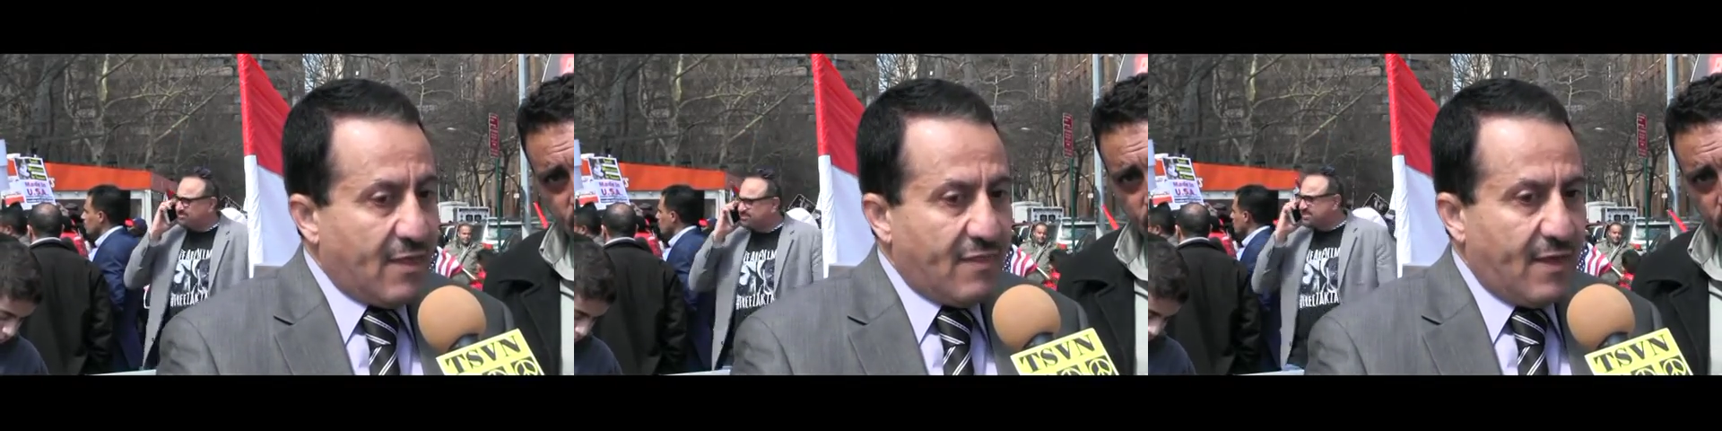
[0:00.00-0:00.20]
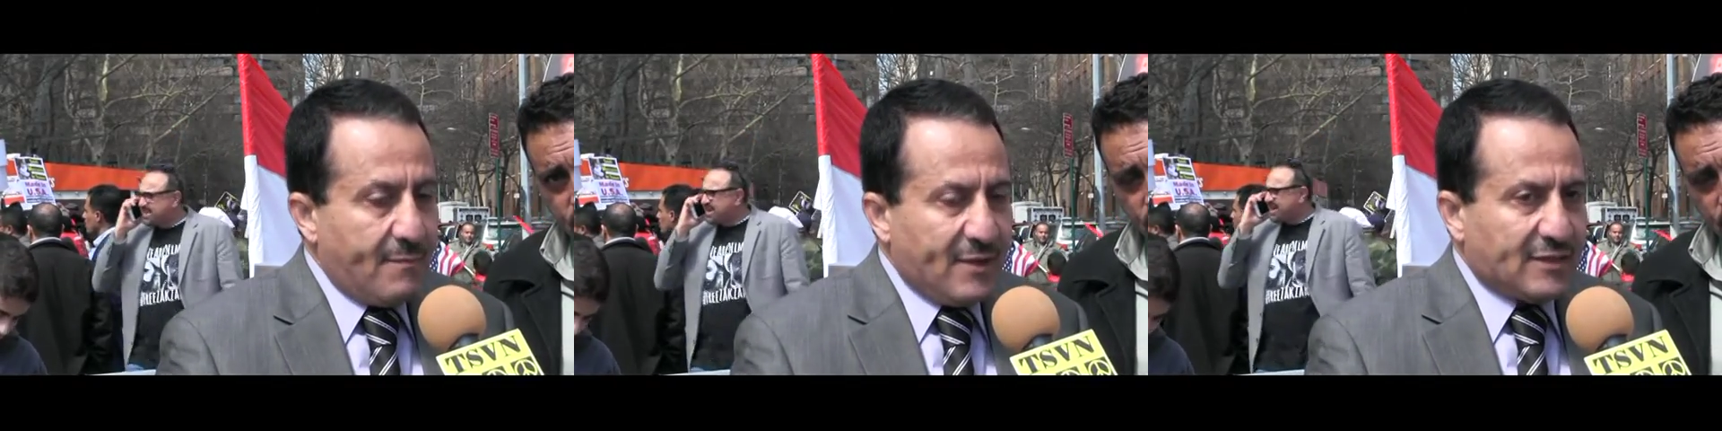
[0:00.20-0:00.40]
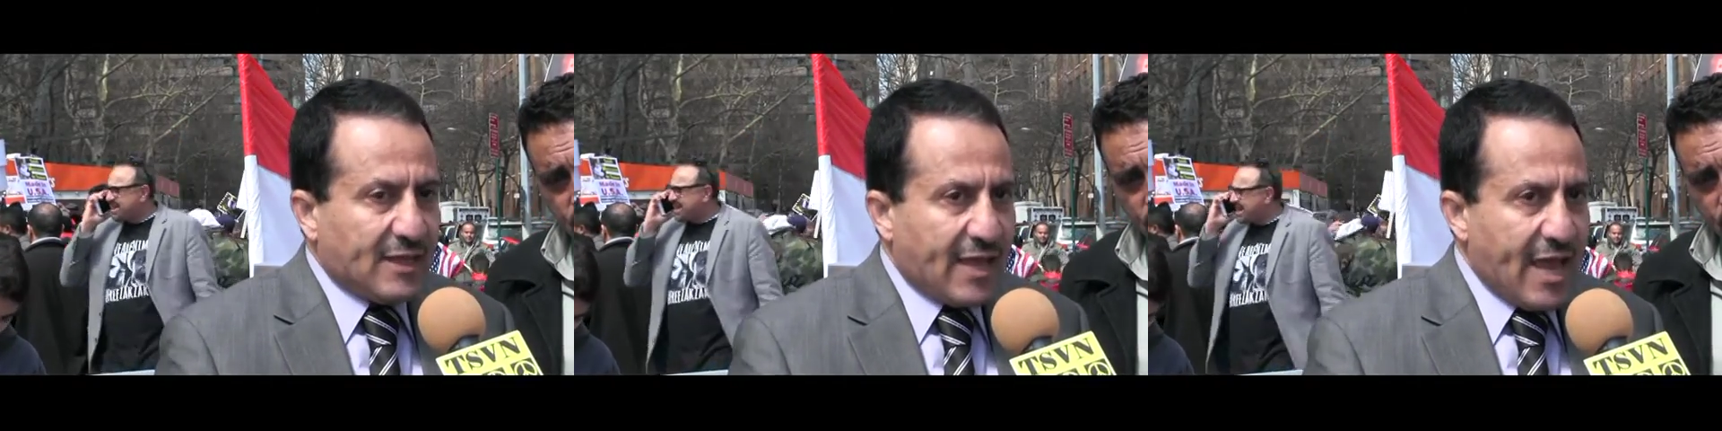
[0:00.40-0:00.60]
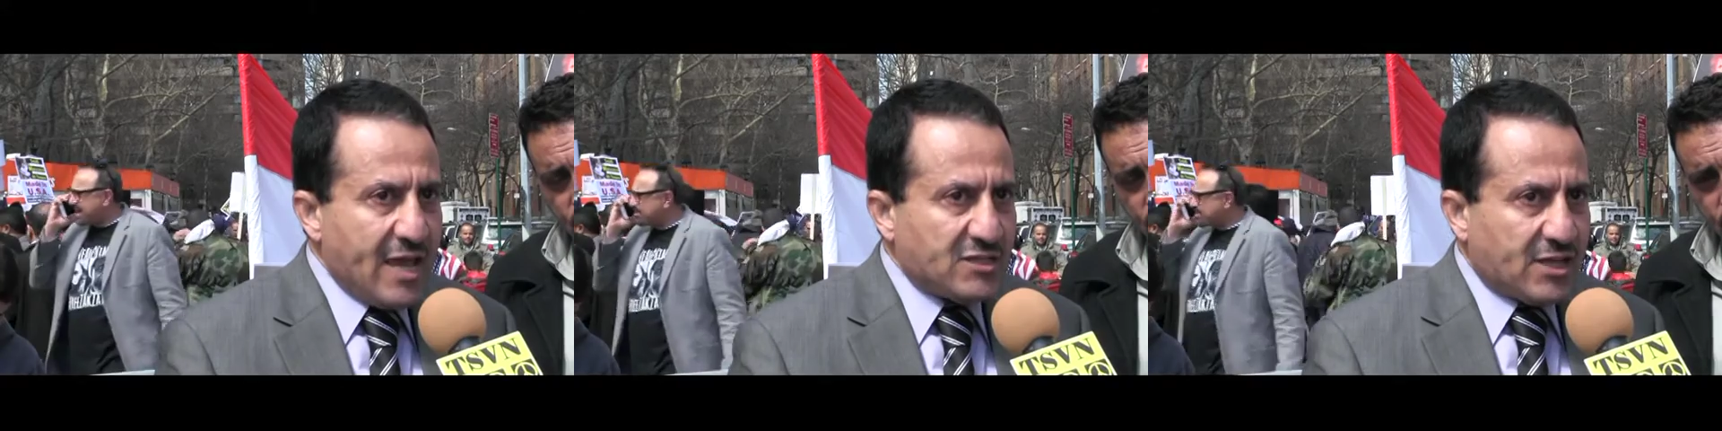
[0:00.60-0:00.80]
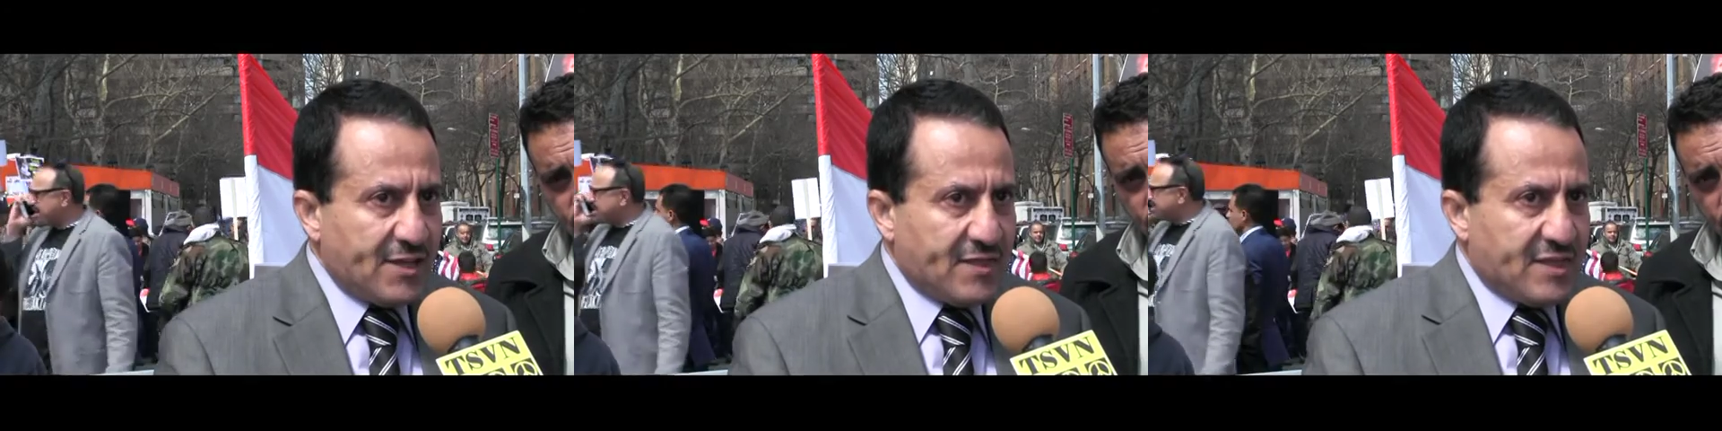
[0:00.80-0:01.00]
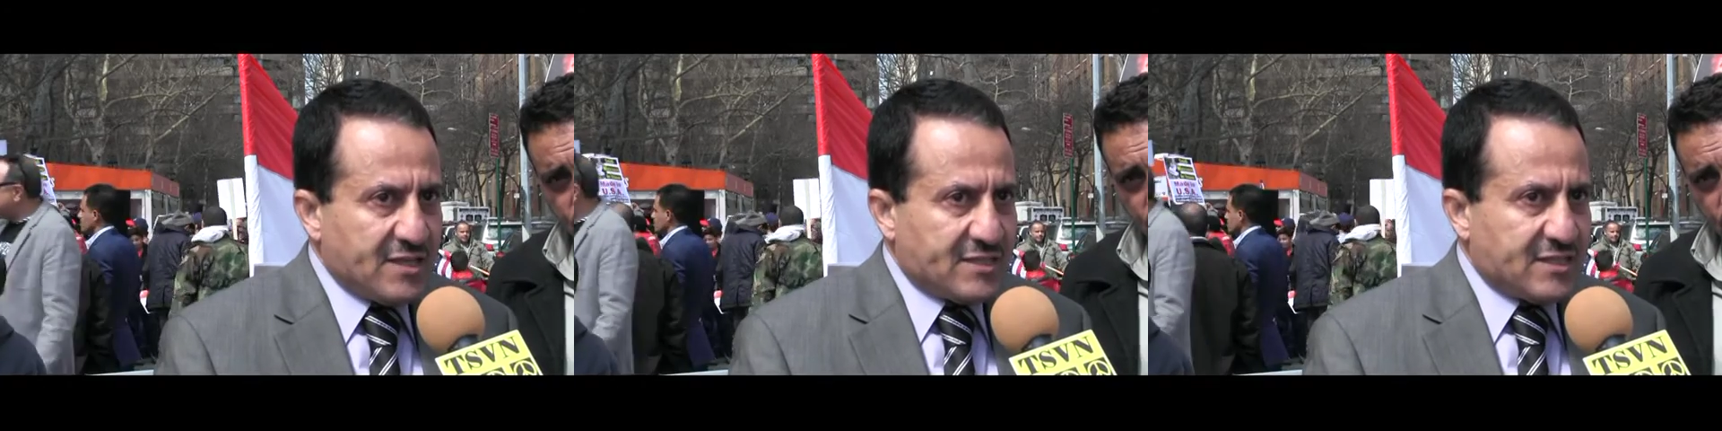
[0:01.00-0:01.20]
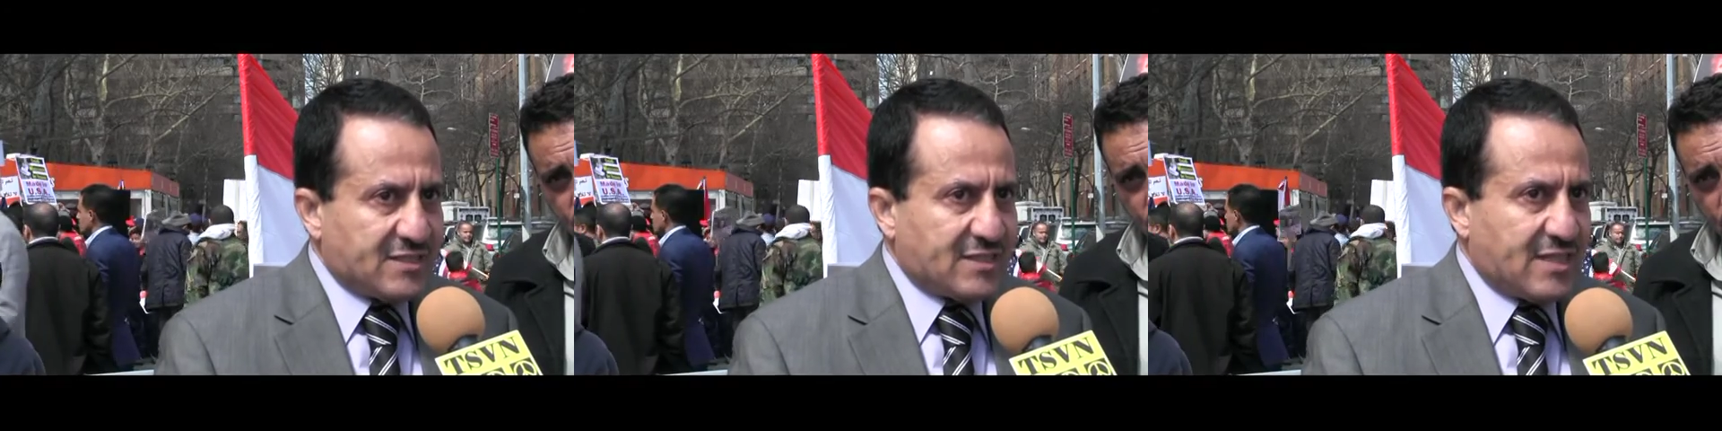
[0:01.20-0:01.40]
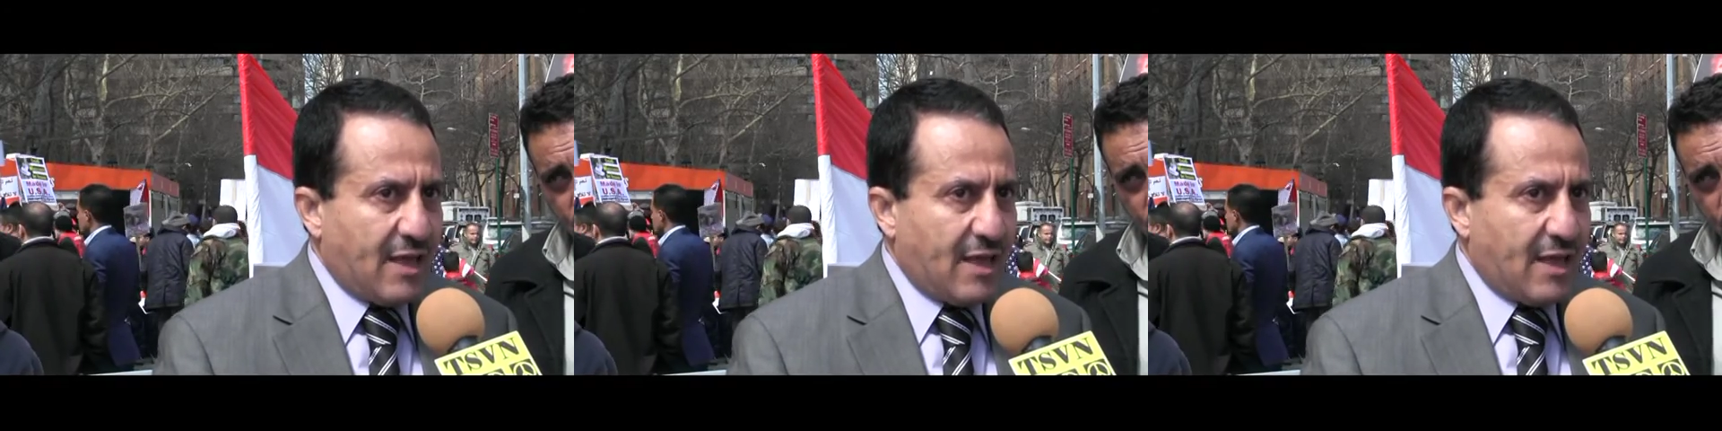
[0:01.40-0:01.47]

The medication, this is